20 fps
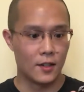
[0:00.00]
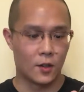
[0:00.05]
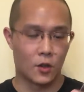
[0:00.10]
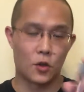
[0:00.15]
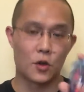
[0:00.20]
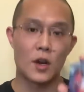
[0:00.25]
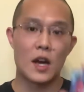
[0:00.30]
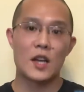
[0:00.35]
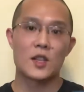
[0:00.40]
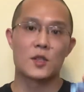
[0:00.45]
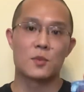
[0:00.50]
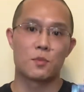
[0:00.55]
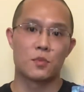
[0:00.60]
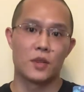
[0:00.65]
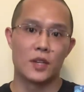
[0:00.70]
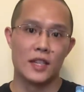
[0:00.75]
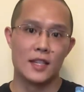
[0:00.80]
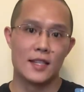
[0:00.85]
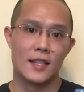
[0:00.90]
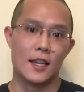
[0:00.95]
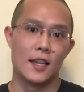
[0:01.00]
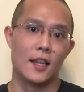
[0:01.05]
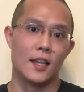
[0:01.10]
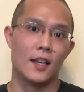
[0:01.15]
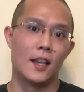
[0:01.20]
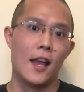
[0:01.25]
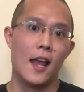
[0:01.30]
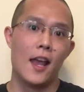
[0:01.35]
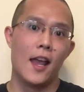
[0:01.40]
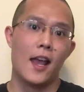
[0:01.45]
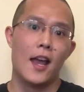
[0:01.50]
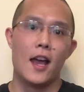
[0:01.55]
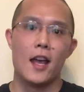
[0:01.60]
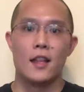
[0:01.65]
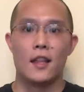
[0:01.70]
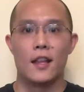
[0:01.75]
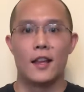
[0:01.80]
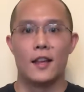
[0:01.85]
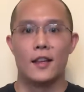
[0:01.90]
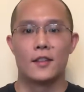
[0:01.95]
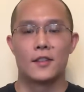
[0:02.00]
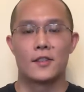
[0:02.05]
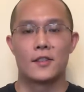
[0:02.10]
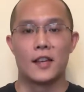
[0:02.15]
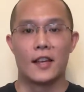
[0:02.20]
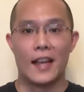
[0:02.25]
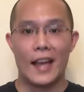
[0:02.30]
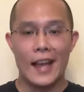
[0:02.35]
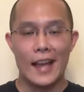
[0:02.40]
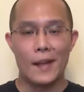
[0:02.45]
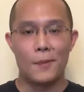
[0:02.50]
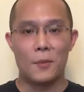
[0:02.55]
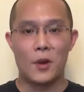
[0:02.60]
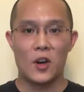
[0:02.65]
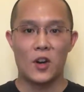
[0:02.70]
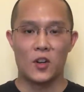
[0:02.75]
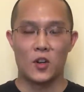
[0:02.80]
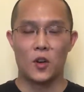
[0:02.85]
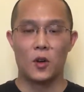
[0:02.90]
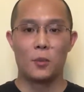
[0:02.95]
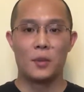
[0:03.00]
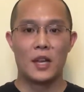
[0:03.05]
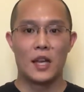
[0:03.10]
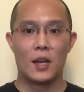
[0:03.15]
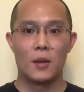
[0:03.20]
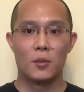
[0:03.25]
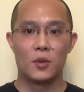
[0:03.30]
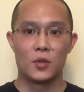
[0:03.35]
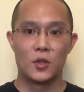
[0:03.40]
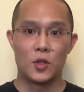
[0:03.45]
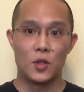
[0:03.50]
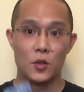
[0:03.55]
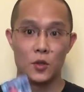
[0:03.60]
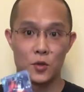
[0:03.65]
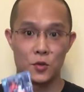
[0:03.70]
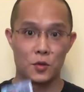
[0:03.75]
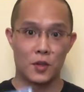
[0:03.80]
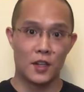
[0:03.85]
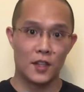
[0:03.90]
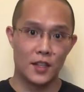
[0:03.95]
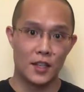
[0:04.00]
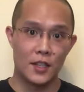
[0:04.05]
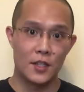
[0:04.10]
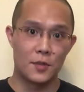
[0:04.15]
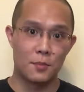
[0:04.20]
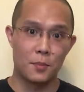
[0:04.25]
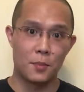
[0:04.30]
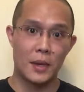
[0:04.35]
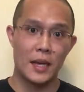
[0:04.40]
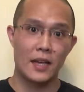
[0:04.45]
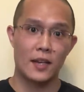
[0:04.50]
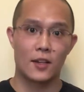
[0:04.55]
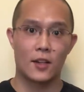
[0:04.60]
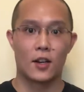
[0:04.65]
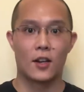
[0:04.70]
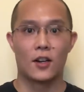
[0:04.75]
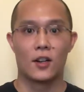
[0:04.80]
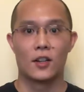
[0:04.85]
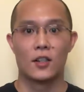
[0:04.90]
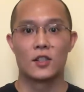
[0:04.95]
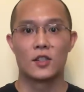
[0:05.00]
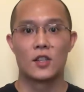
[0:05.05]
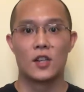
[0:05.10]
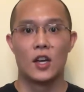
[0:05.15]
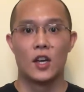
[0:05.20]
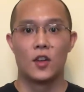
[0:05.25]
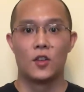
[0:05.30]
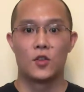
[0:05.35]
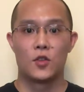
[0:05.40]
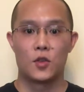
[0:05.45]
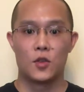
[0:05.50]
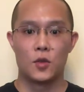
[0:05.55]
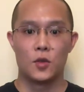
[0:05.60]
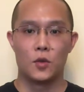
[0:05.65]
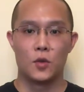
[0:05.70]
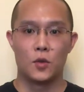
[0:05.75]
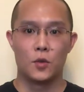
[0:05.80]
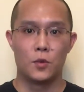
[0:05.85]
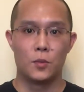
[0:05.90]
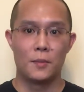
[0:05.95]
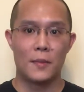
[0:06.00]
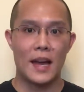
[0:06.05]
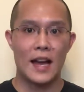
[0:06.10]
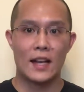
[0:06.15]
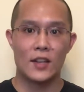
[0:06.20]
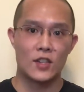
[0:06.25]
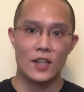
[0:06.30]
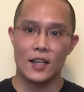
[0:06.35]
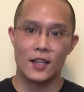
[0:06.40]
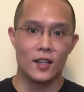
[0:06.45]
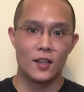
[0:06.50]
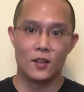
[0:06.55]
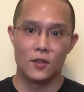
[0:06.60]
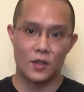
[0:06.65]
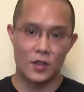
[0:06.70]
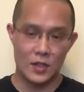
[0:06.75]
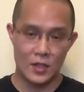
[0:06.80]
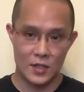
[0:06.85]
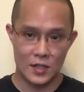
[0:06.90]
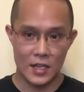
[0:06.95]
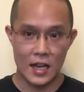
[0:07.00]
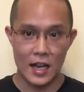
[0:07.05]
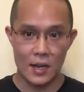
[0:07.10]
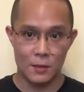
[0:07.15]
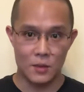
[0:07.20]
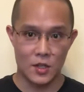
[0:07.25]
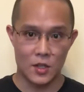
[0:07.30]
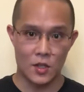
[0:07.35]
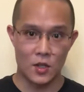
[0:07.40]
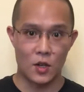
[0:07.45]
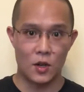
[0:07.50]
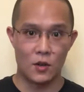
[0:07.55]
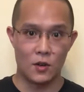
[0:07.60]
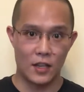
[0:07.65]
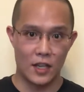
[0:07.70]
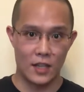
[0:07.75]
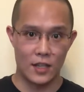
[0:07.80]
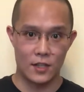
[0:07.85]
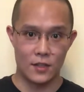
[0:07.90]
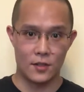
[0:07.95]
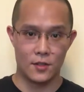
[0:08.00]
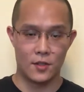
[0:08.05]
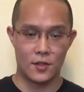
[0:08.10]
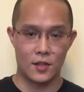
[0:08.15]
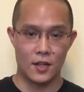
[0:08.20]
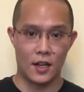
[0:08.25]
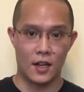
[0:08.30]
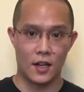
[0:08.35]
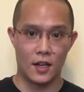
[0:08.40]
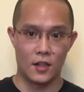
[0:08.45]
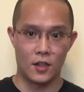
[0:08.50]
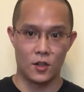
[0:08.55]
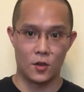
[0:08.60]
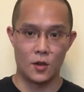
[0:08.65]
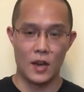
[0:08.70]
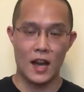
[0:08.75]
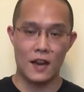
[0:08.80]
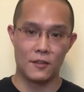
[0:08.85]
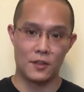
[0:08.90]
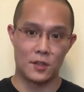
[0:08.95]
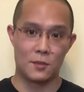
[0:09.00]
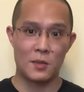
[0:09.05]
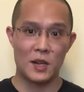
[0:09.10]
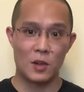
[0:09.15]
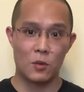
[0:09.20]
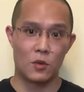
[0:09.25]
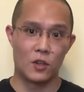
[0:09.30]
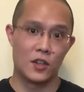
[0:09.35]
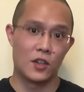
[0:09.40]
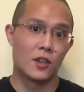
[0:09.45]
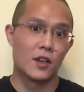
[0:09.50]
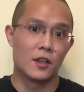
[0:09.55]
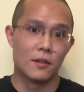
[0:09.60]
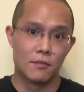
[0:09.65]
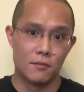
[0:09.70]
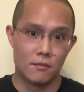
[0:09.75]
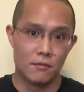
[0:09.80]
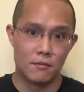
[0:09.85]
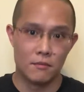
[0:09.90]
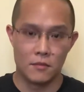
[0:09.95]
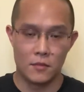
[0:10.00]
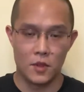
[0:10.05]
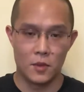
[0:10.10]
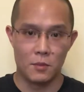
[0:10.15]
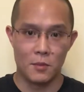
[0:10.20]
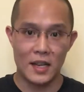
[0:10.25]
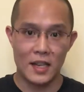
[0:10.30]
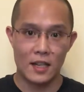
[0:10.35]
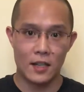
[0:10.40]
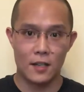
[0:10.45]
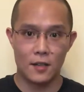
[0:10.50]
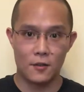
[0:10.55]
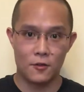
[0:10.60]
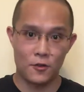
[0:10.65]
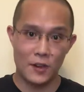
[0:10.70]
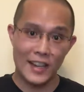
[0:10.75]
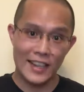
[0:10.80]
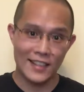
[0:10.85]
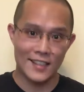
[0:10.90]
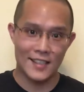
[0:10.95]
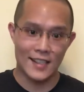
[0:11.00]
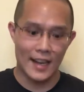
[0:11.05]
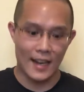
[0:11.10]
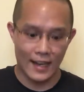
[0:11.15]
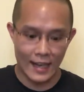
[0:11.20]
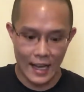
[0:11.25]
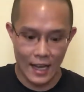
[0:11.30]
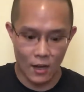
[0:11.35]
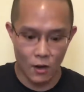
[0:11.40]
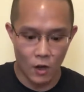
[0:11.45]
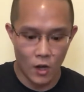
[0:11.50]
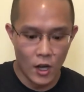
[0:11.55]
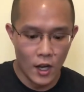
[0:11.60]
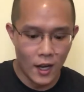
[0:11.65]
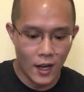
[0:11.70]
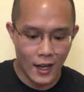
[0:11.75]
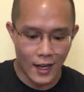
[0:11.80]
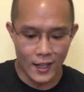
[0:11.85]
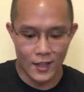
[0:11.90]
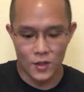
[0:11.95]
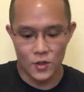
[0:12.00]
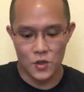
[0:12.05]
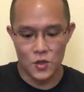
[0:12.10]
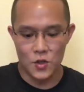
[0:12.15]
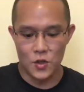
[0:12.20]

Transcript: crossbreeds in, and then say, hey, Merritt, you'll be able to use one of these pink cards to match any of these types. As long as you have this pink one, you can make a Frankenstein cow, and